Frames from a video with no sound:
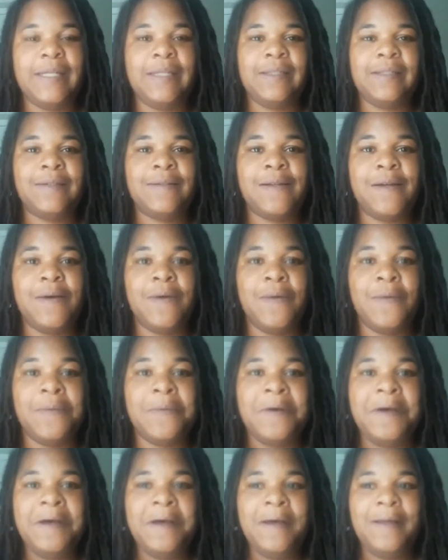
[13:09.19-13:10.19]
And
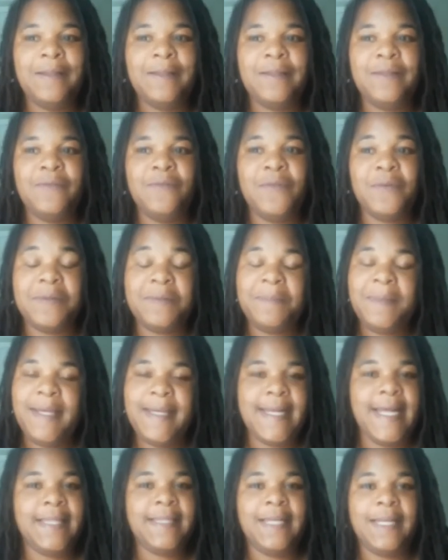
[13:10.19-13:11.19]
so for the
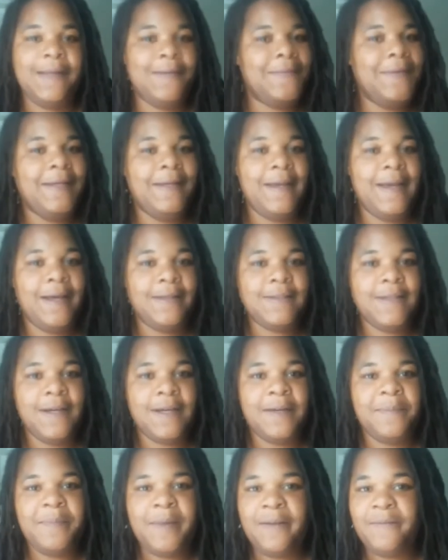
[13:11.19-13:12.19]
men out there, I don't hear y'all
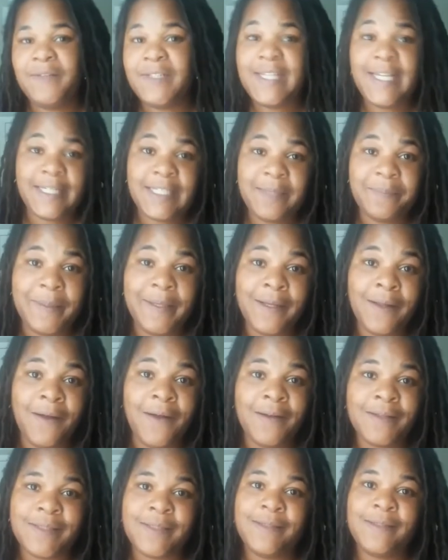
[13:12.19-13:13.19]
talking about vasectomy
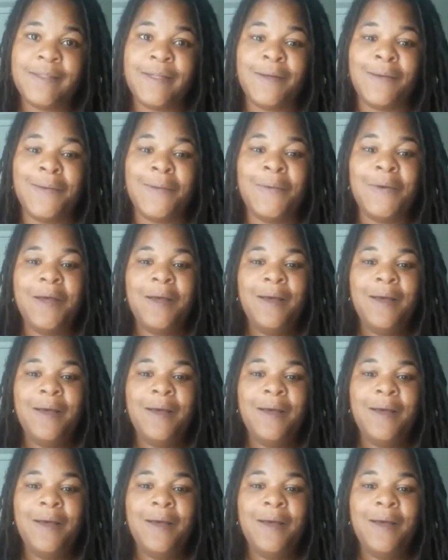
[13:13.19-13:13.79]
laws. And so